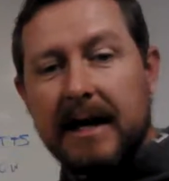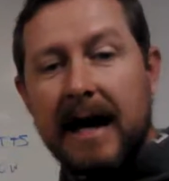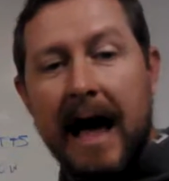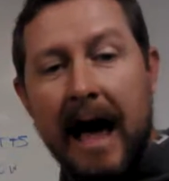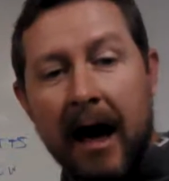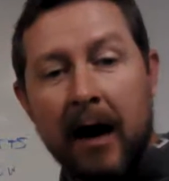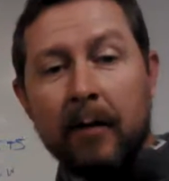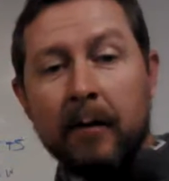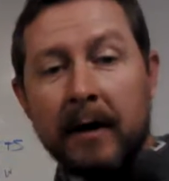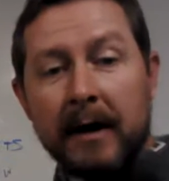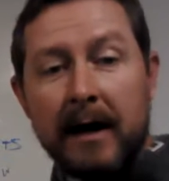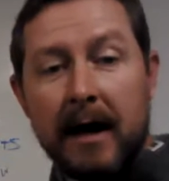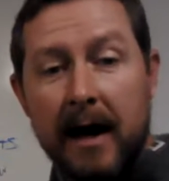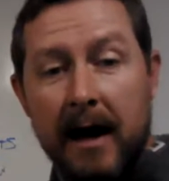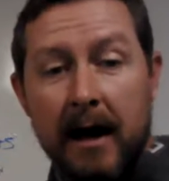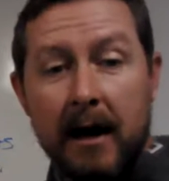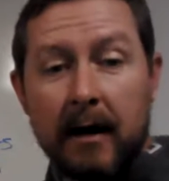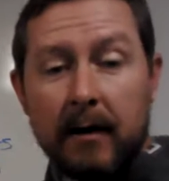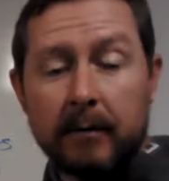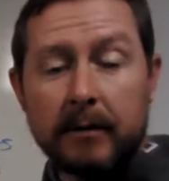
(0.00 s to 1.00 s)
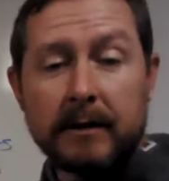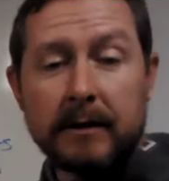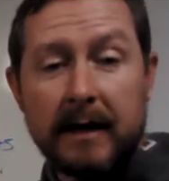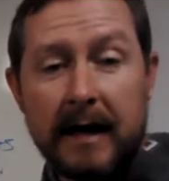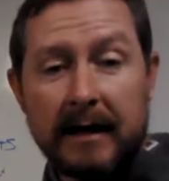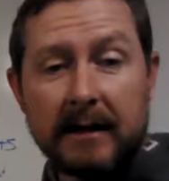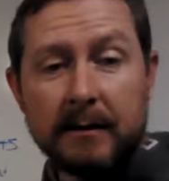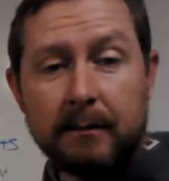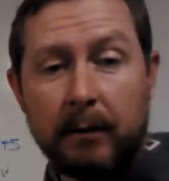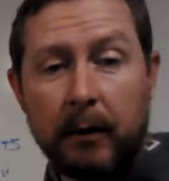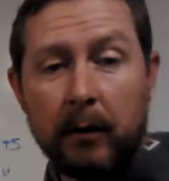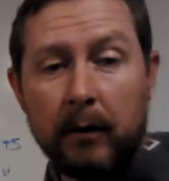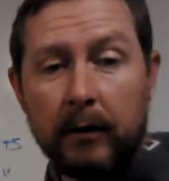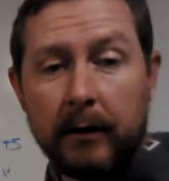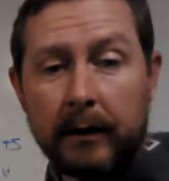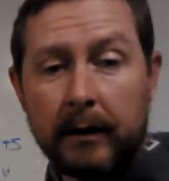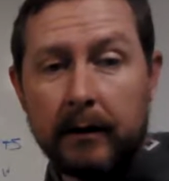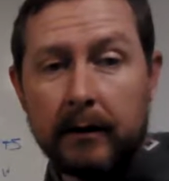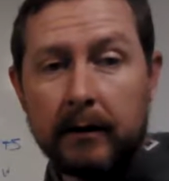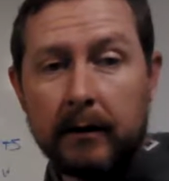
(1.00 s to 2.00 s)
how many amps that's
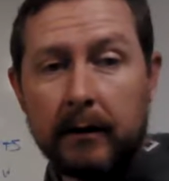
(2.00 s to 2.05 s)
pulling.